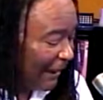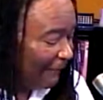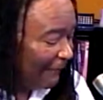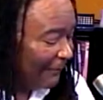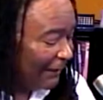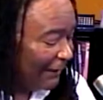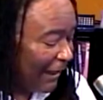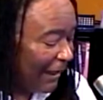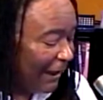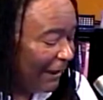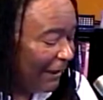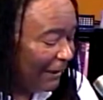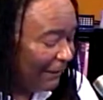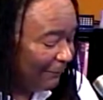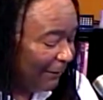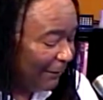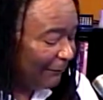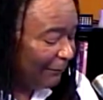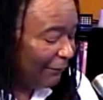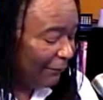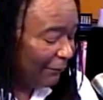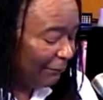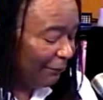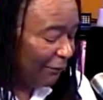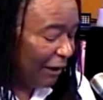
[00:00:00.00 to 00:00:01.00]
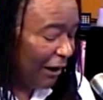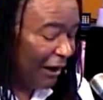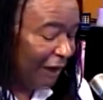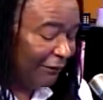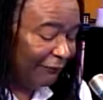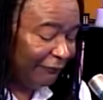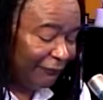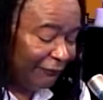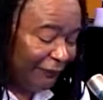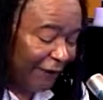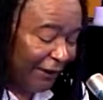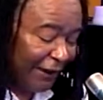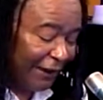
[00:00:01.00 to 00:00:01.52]
a
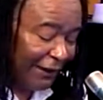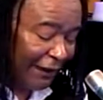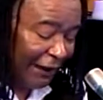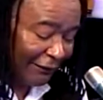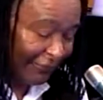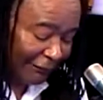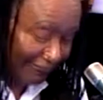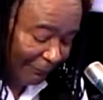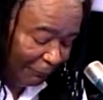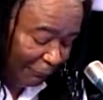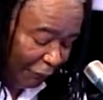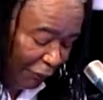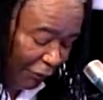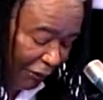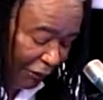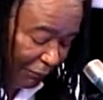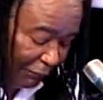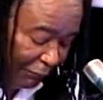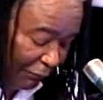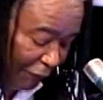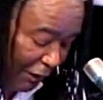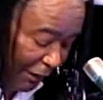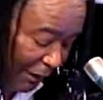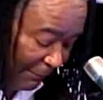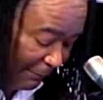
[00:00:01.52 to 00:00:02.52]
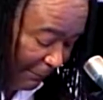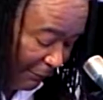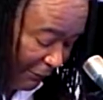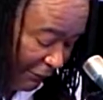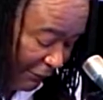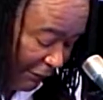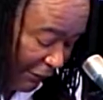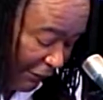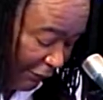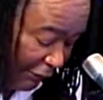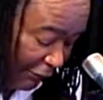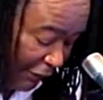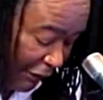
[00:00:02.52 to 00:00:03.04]
LeBron fan. I support LeBron, but
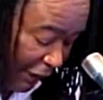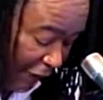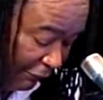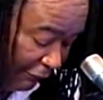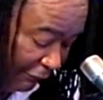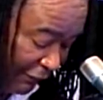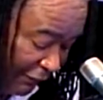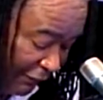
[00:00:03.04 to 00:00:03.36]
Kyrie